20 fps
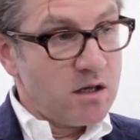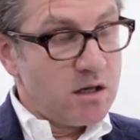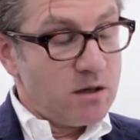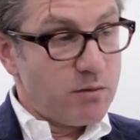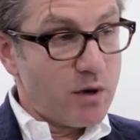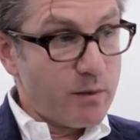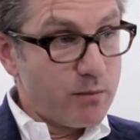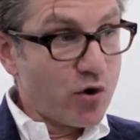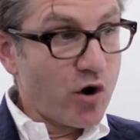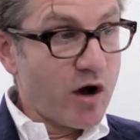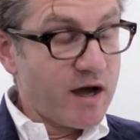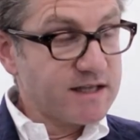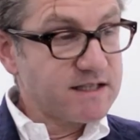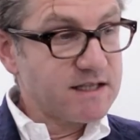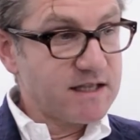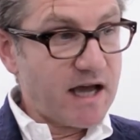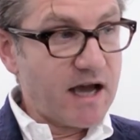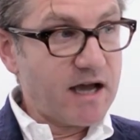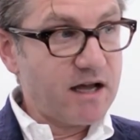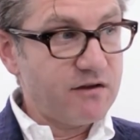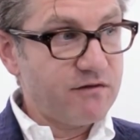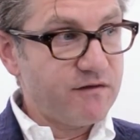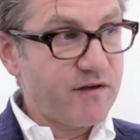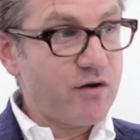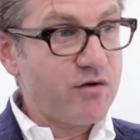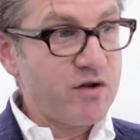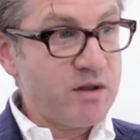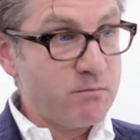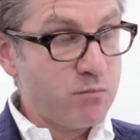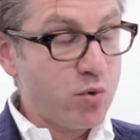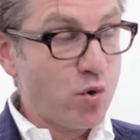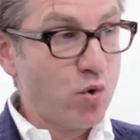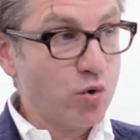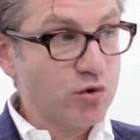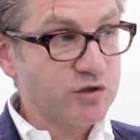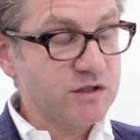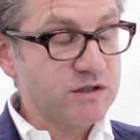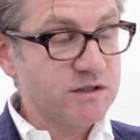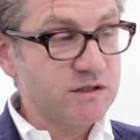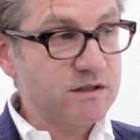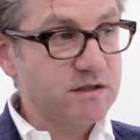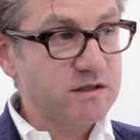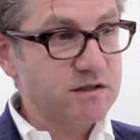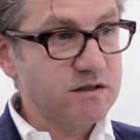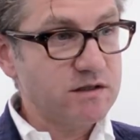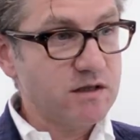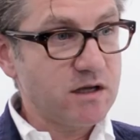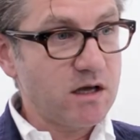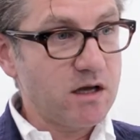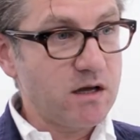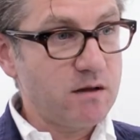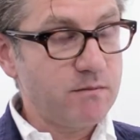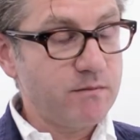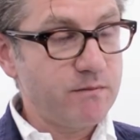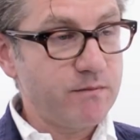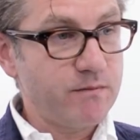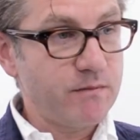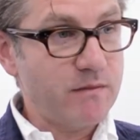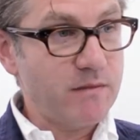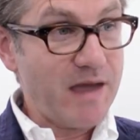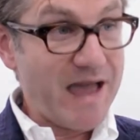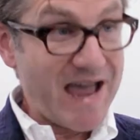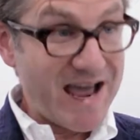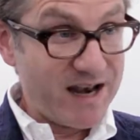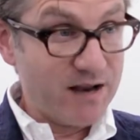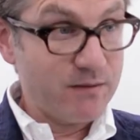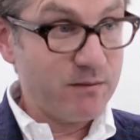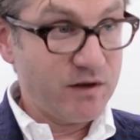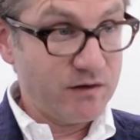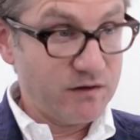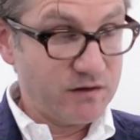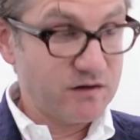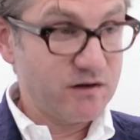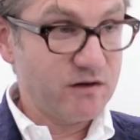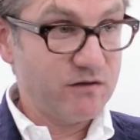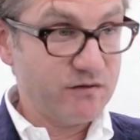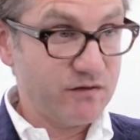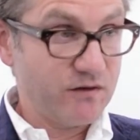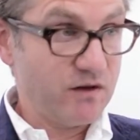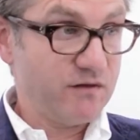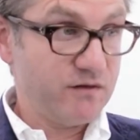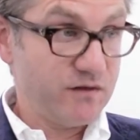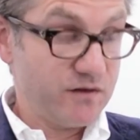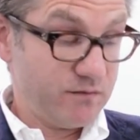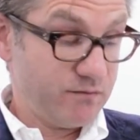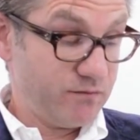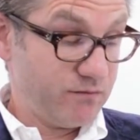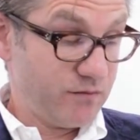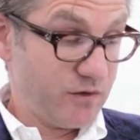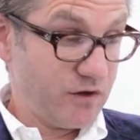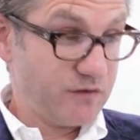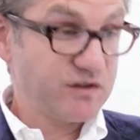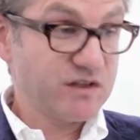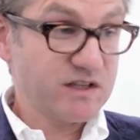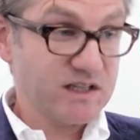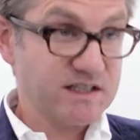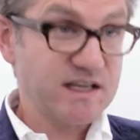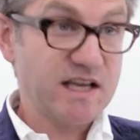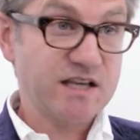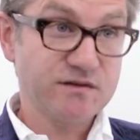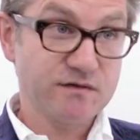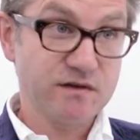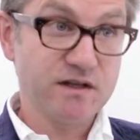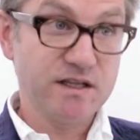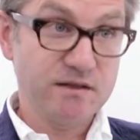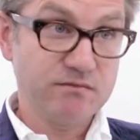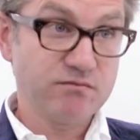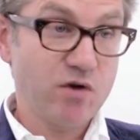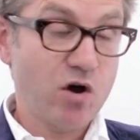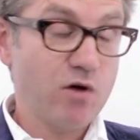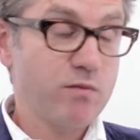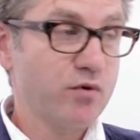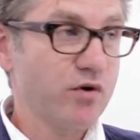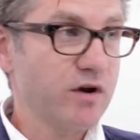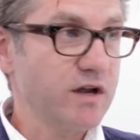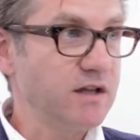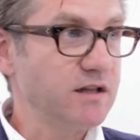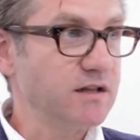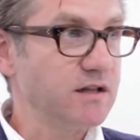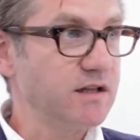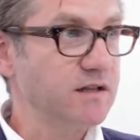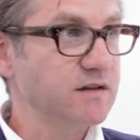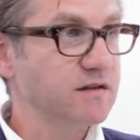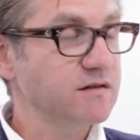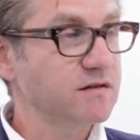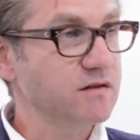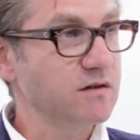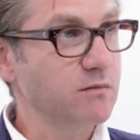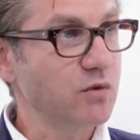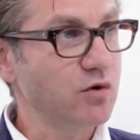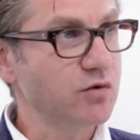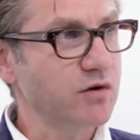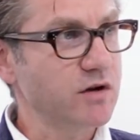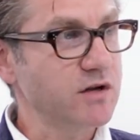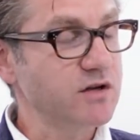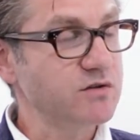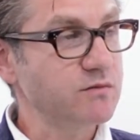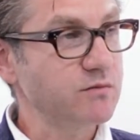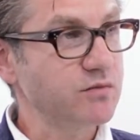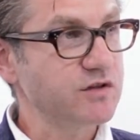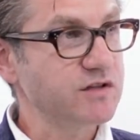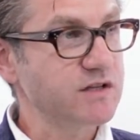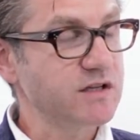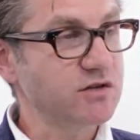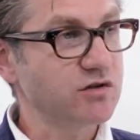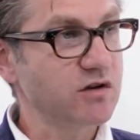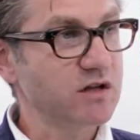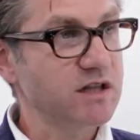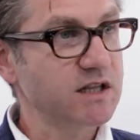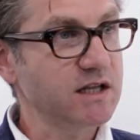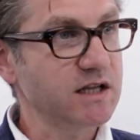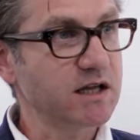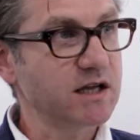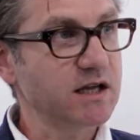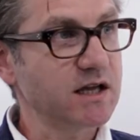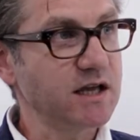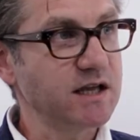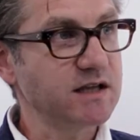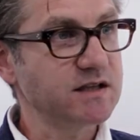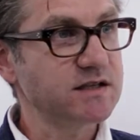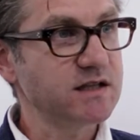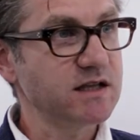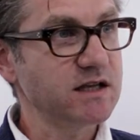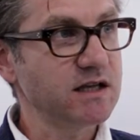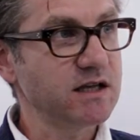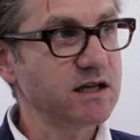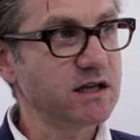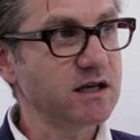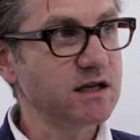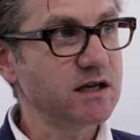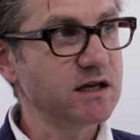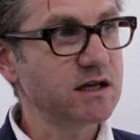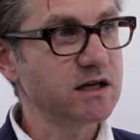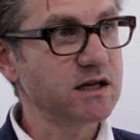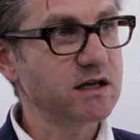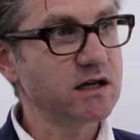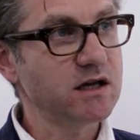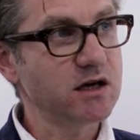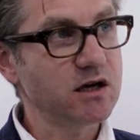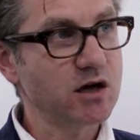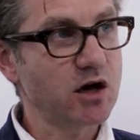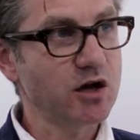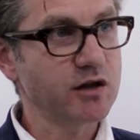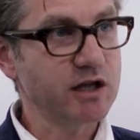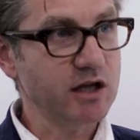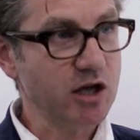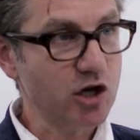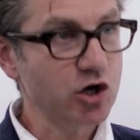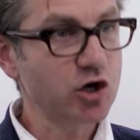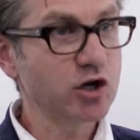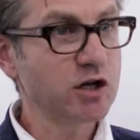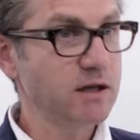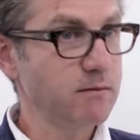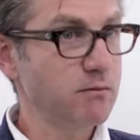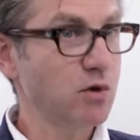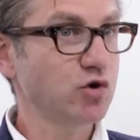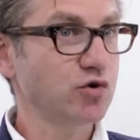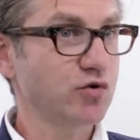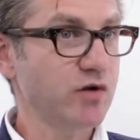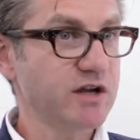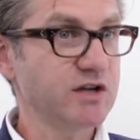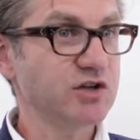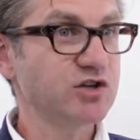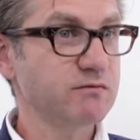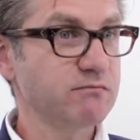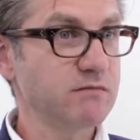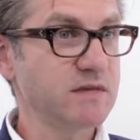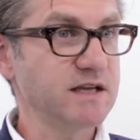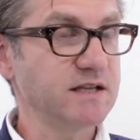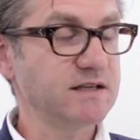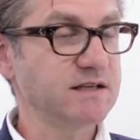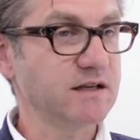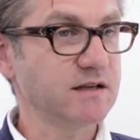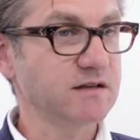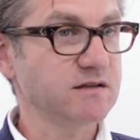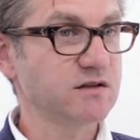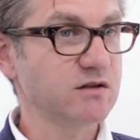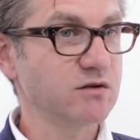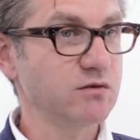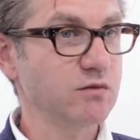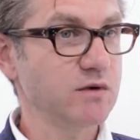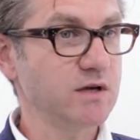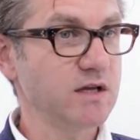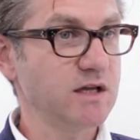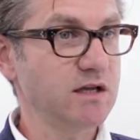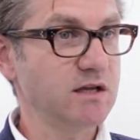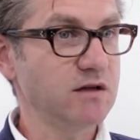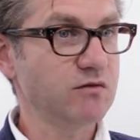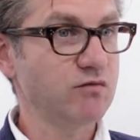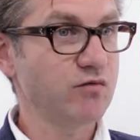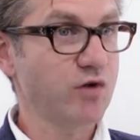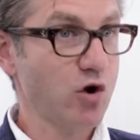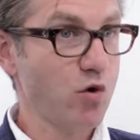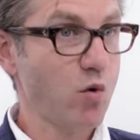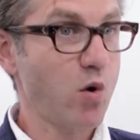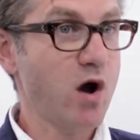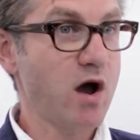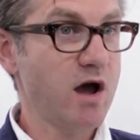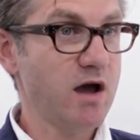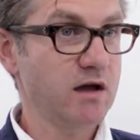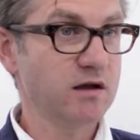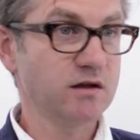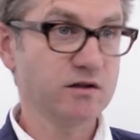But prior to that, and a very important element of successfully operating the moderation procedure, I think, are the early moderation meetings that we require